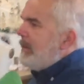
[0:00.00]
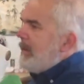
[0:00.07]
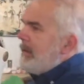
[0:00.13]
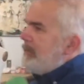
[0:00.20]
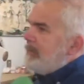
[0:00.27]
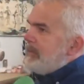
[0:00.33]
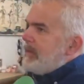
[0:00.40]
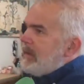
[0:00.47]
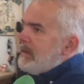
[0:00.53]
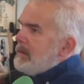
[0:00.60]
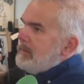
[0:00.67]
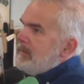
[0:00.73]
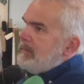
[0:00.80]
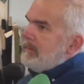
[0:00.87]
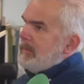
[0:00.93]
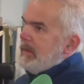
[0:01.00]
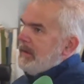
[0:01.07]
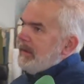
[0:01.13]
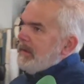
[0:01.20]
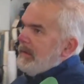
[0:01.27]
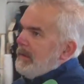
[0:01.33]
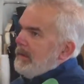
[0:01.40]
of felt like with him,
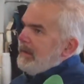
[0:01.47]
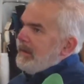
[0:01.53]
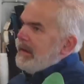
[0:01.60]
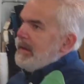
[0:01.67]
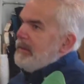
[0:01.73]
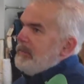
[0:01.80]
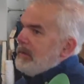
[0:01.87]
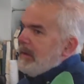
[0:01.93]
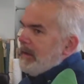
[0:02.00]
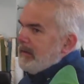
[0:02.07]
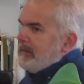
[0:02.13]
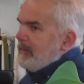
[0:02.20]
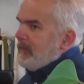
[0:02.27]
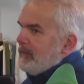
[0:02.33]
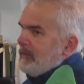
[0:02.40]
he would like